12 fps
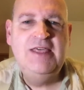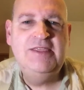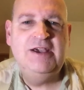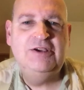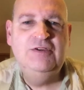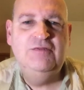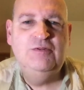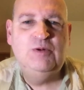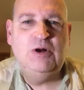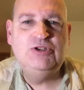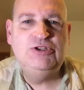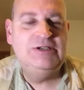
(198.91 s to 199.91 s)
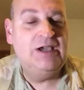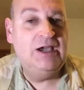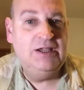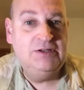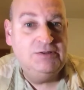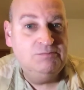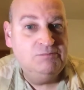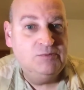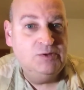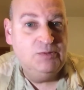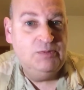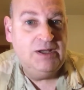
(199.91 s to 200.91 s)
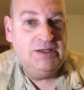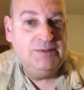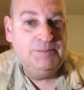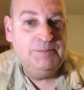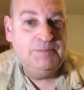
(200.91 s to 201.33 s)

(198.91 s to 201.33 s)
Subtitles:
Thank you for watching and goodbye.